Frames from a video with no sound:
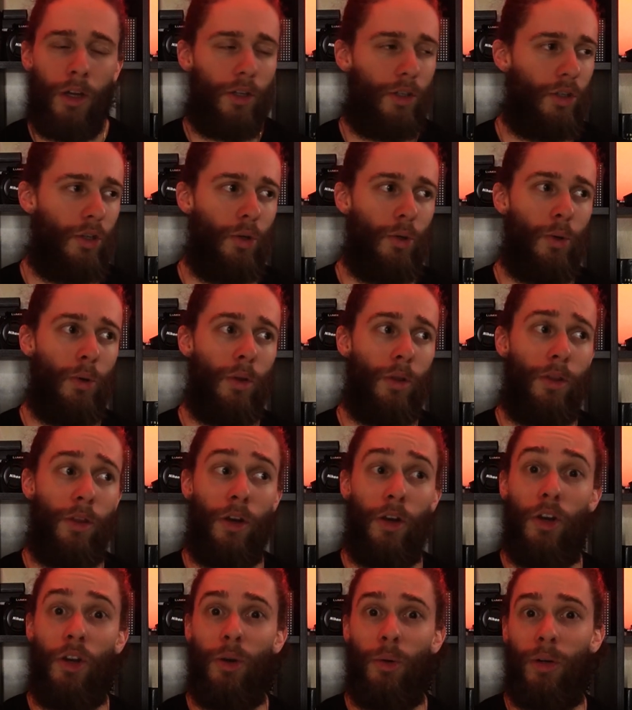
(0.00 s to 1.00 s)
to the
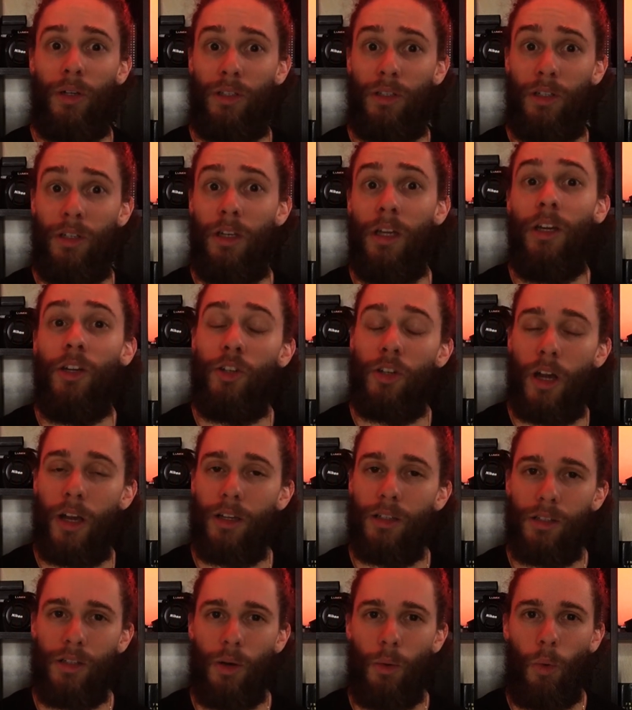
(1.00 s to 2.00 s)
newest
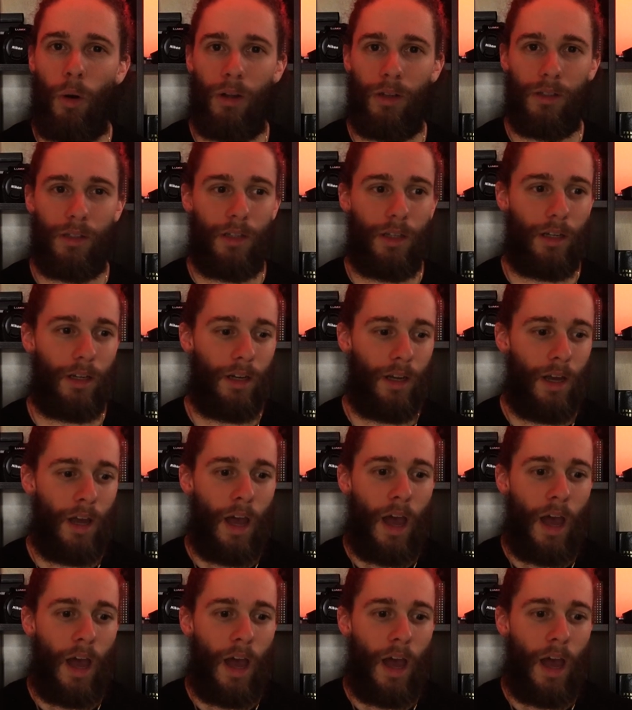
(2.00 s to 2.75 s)
DJs, the ones that